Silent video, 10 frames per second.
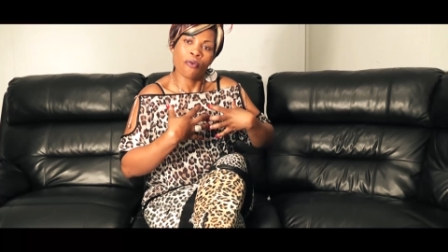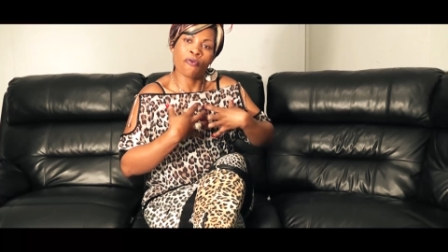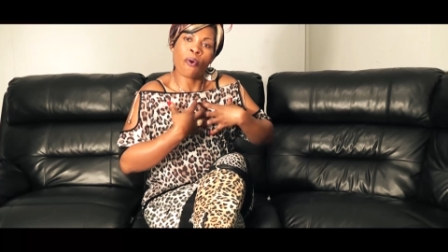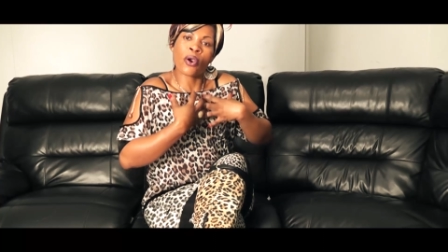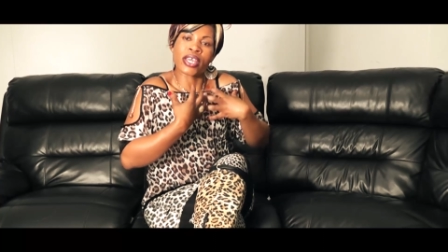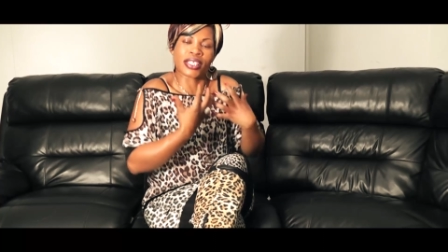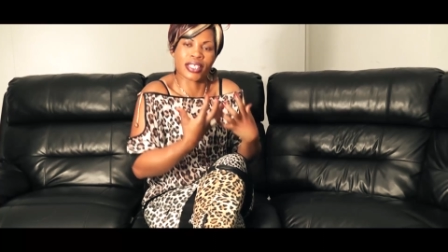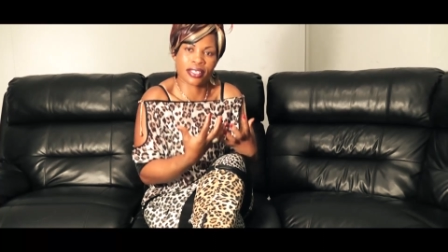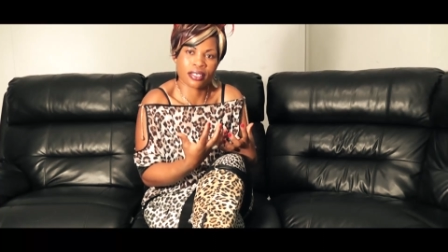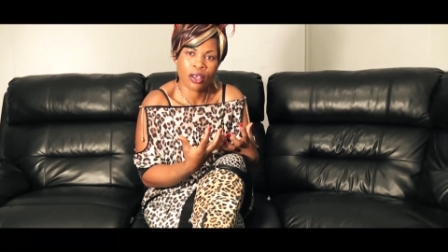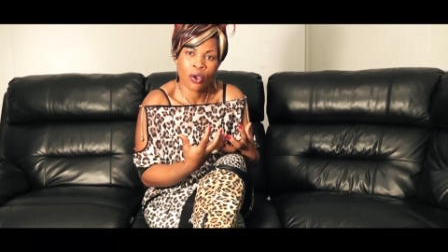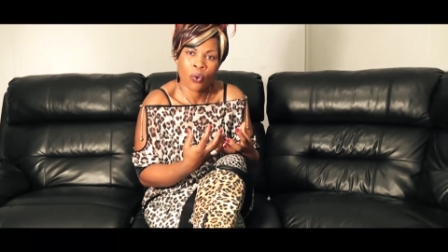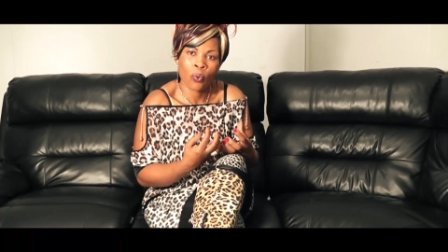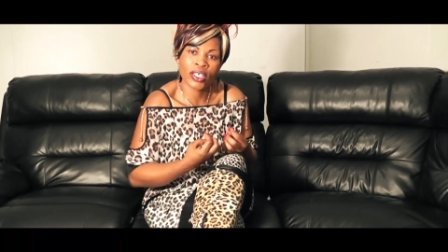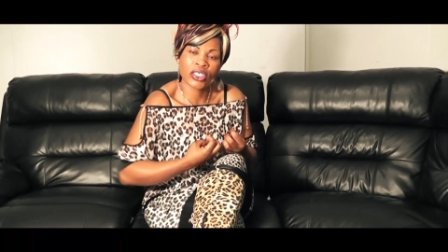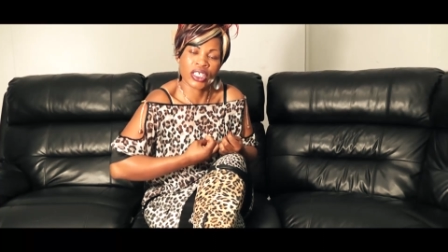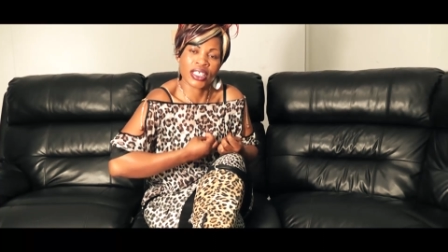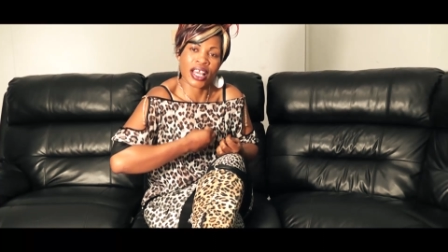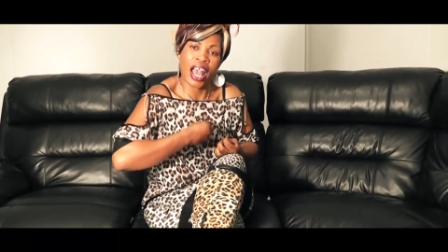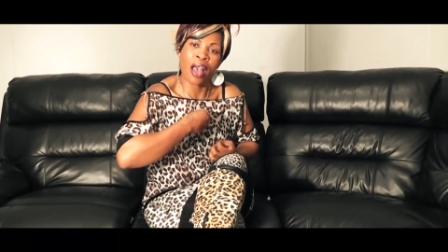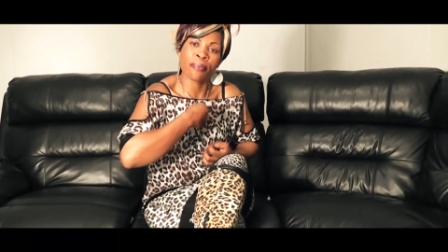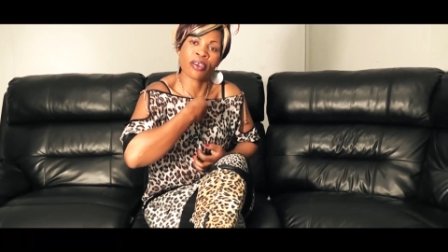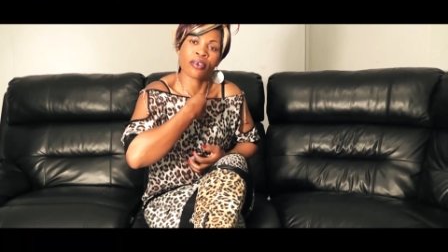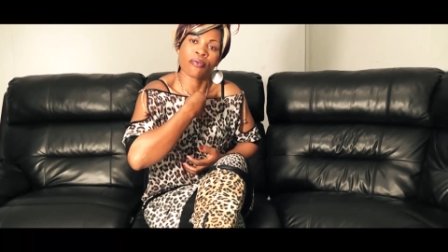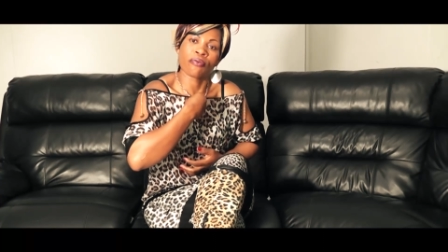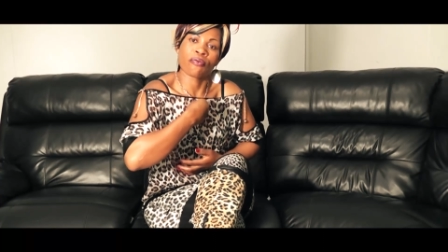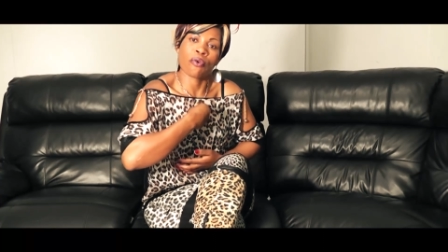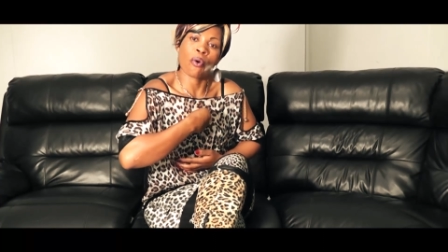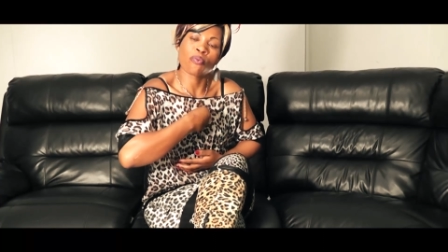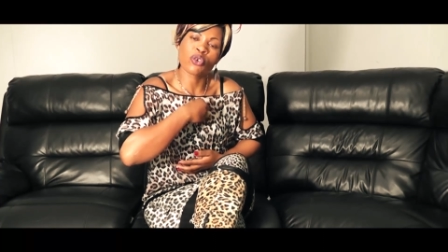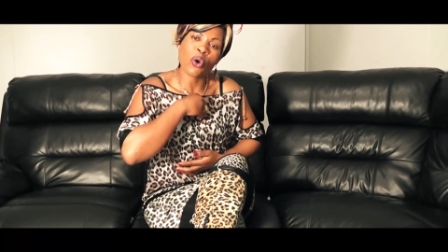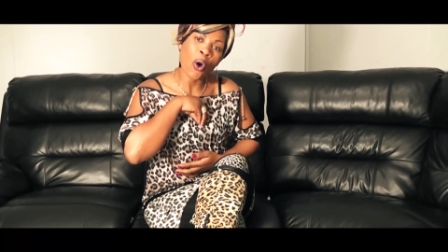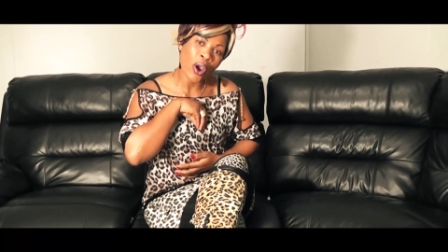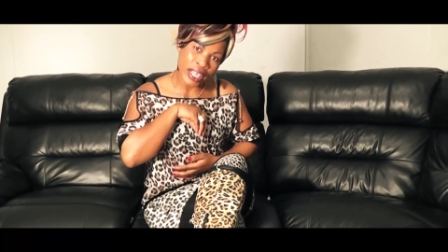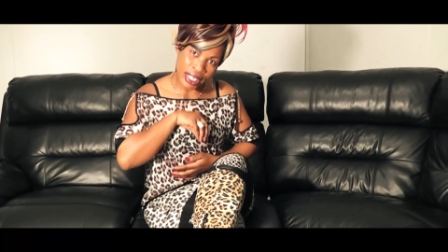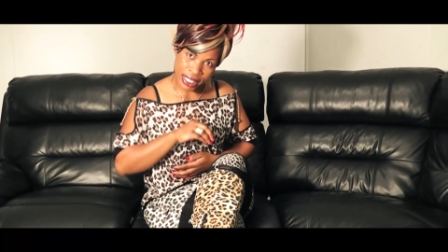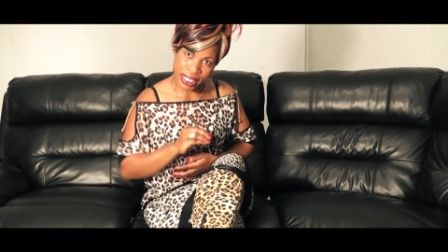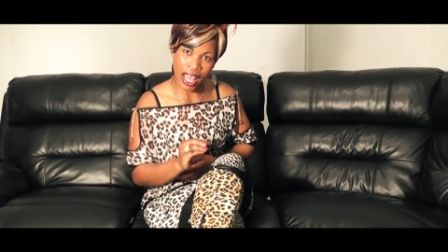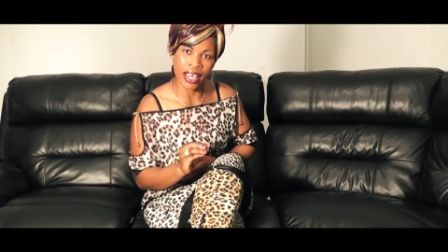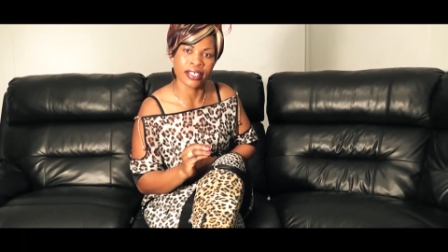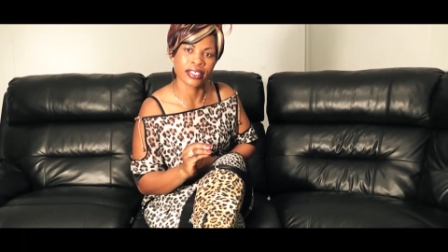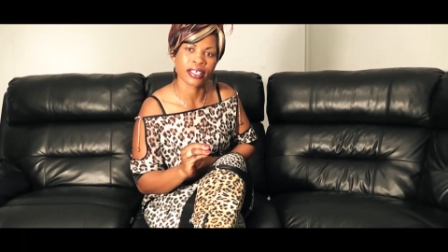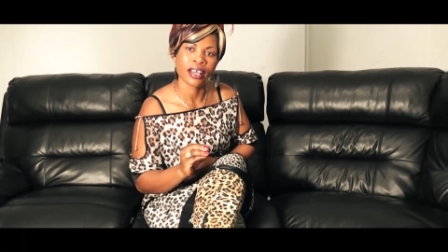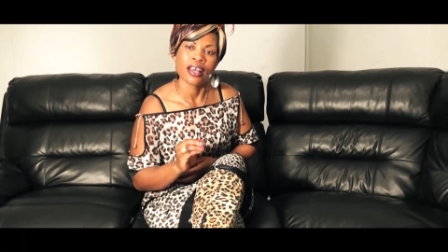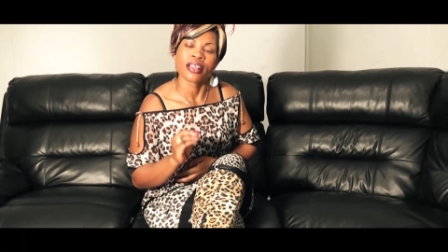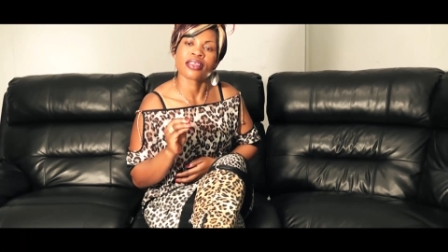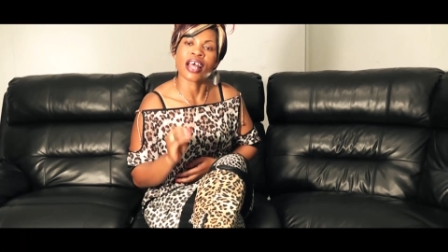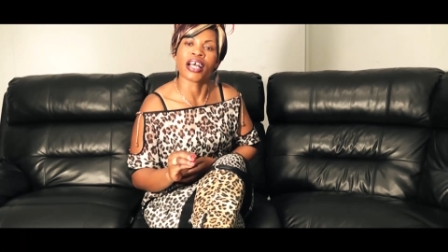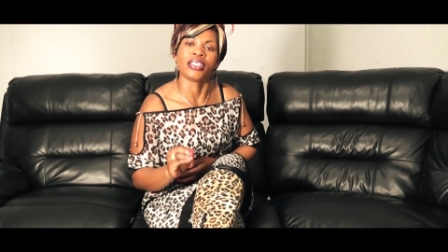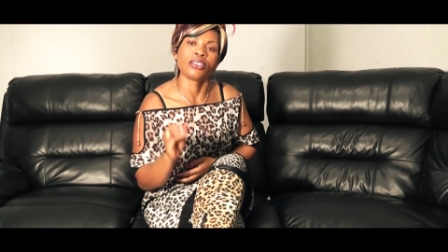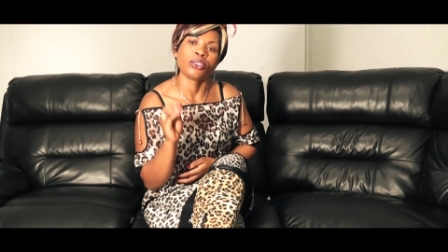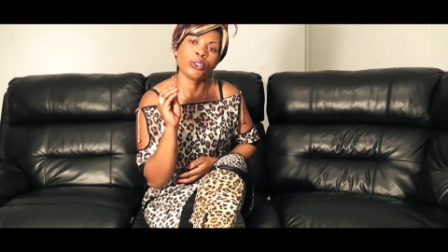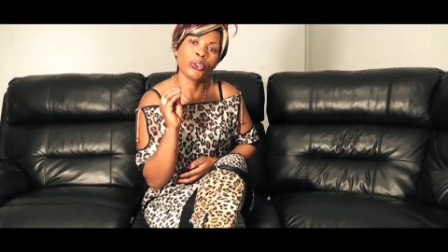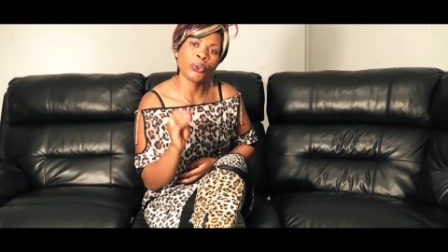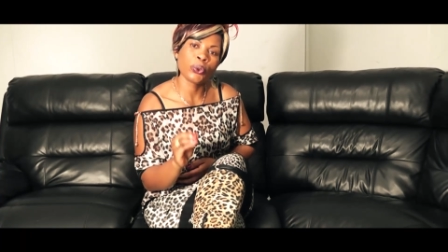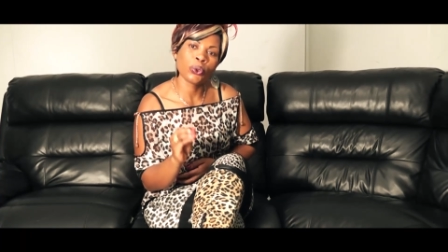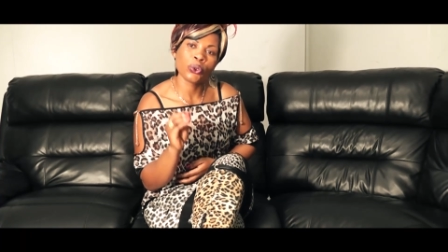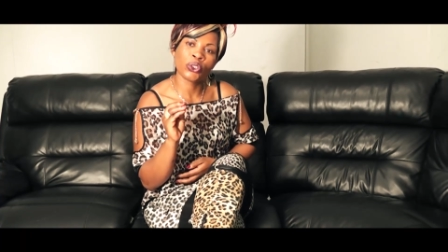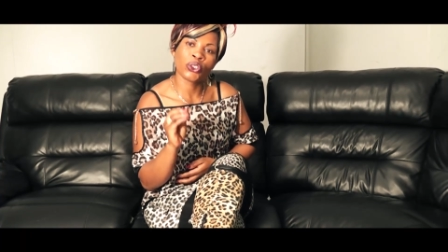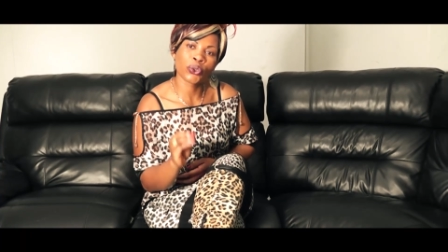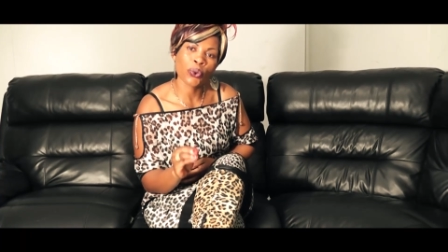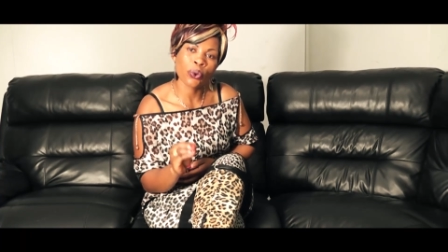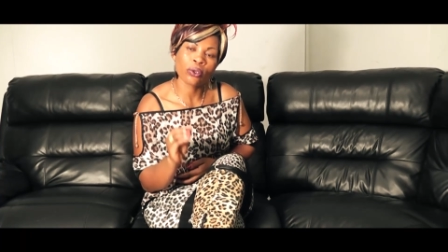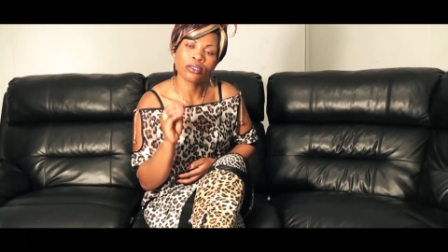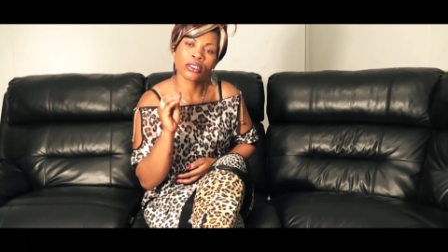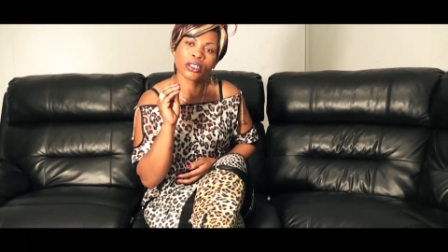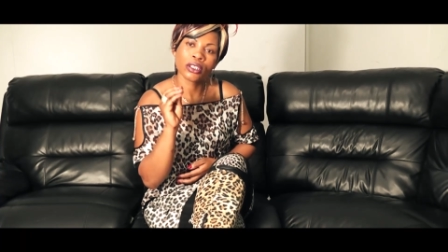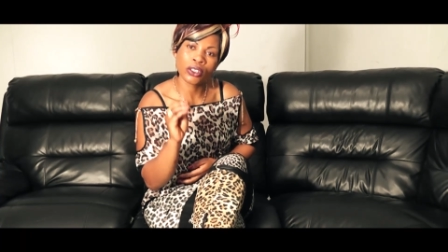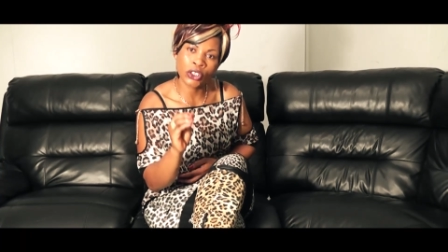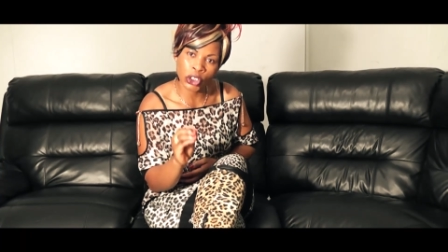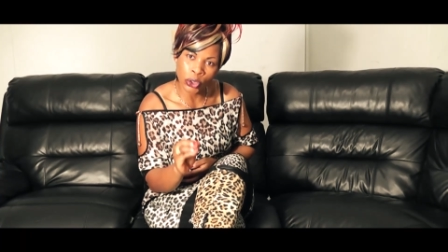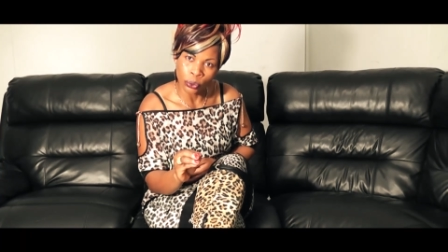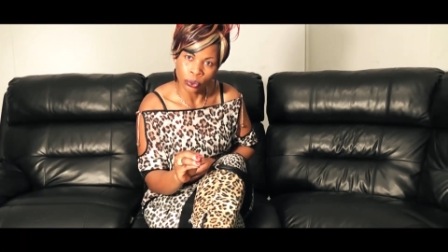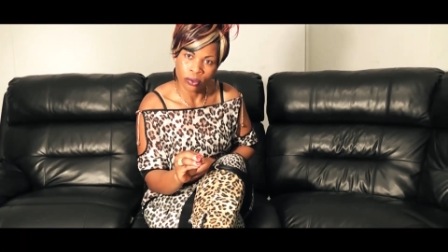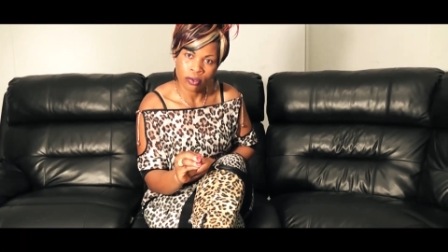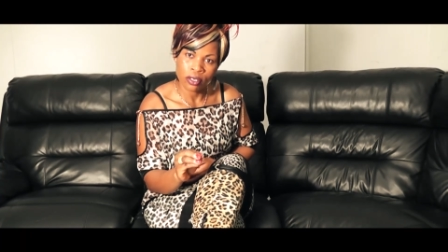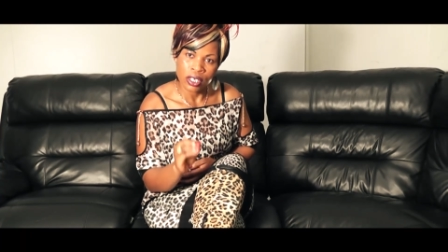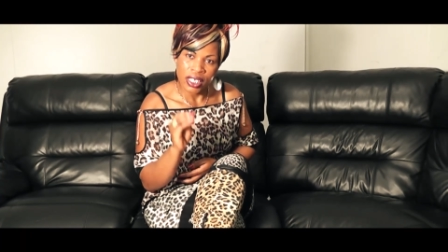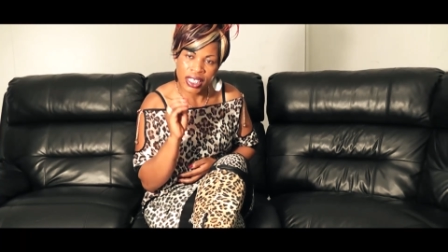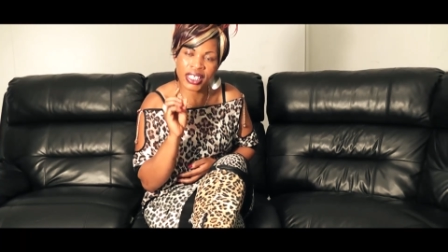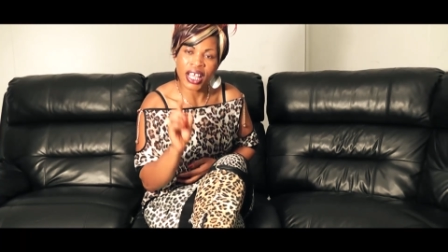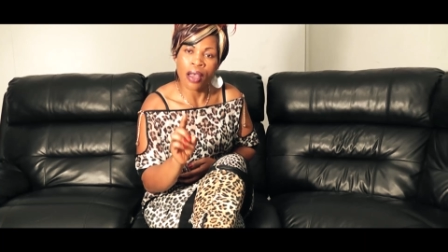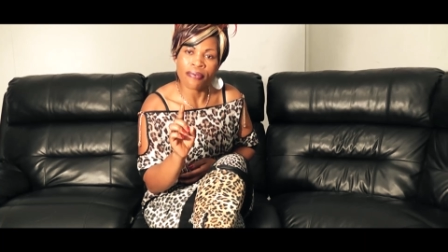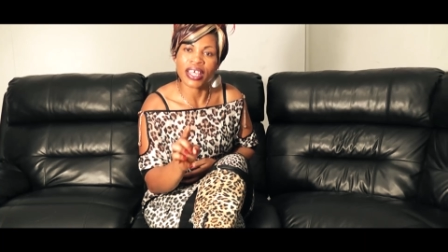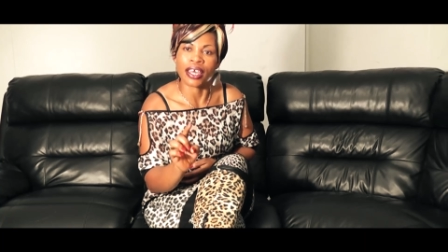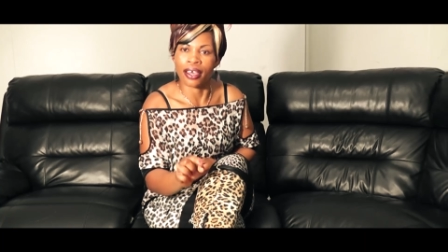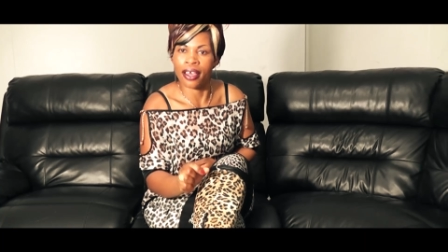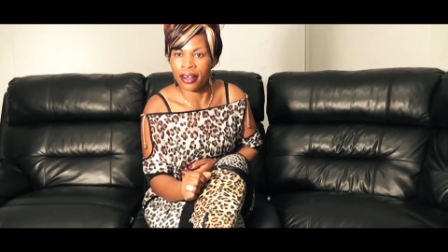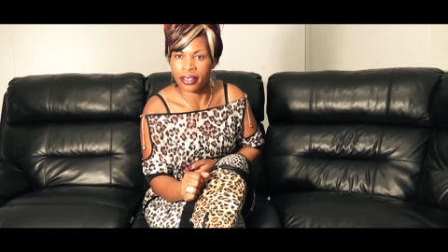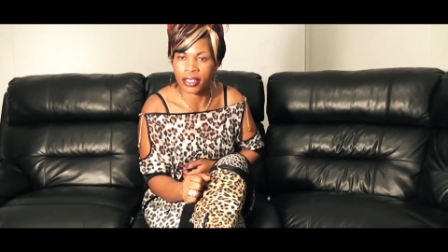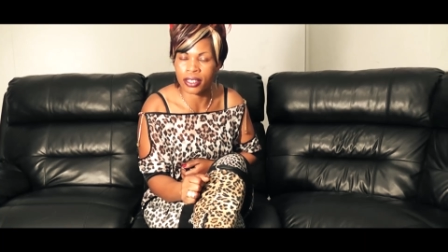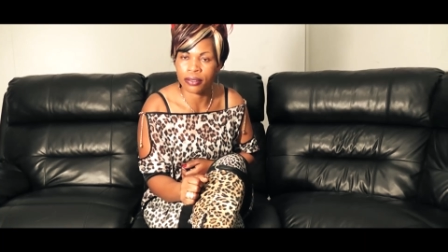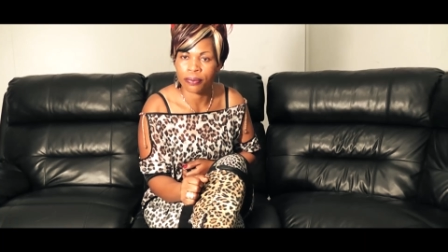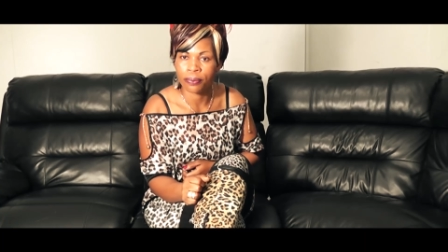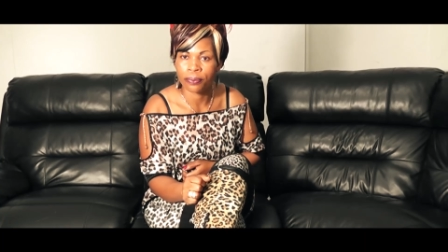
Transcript: voice which is coming from your inside that you should do something else,